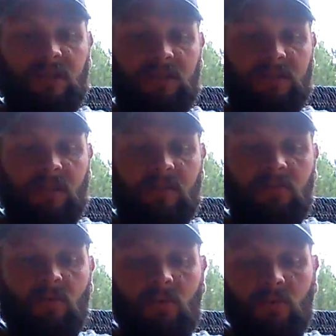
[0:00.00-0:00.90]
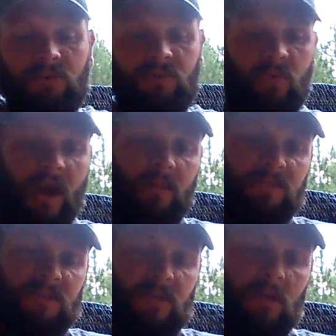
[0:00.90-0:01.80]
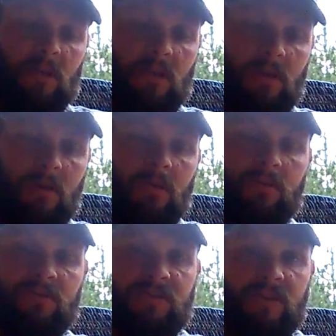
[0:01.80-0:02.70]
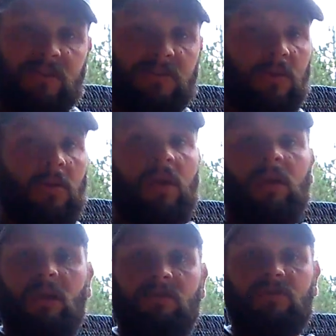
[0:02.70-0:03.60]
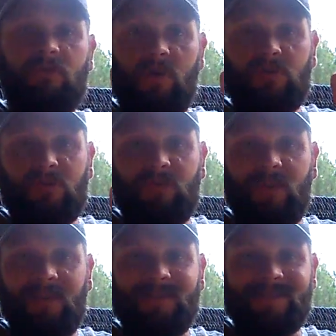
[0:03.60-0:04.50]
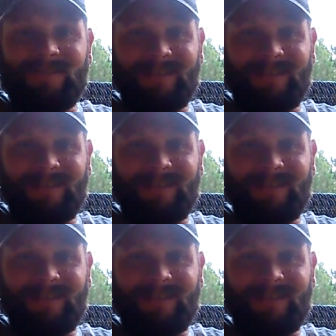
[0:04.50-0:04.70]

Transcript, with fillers: his leather rolls and wraps and uh, all those things. So, if you do those two things